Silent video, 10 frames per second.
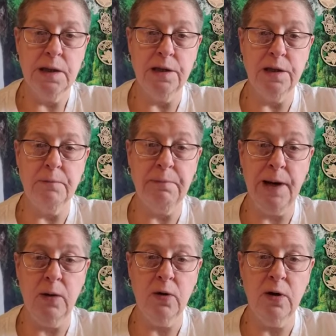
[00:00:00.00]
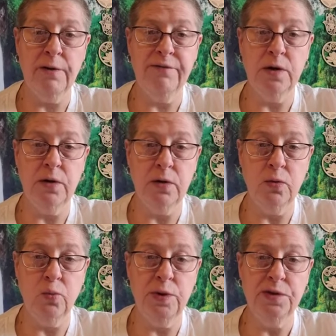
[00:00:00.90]
and the power of it
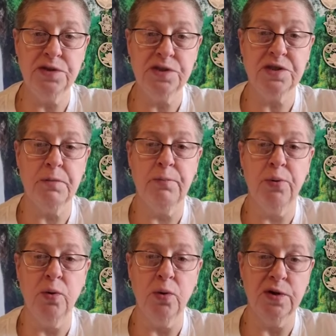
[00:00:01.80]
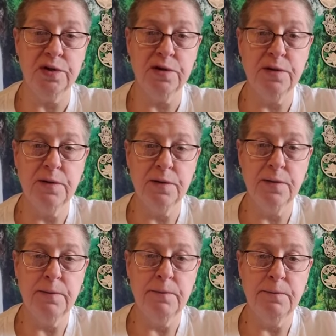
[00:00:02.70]
all will support
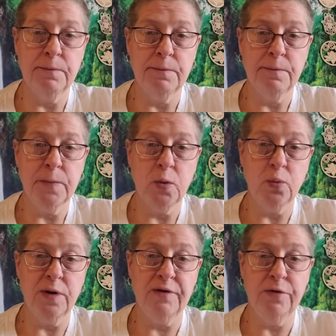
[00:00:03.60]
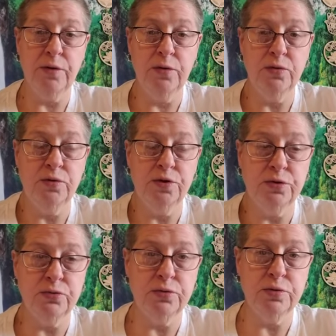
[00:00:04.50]
whatever you
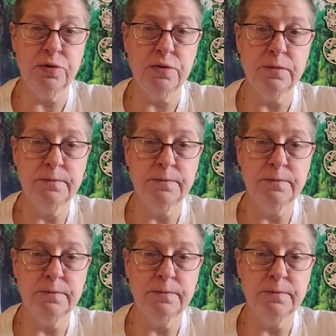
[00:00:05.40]
choose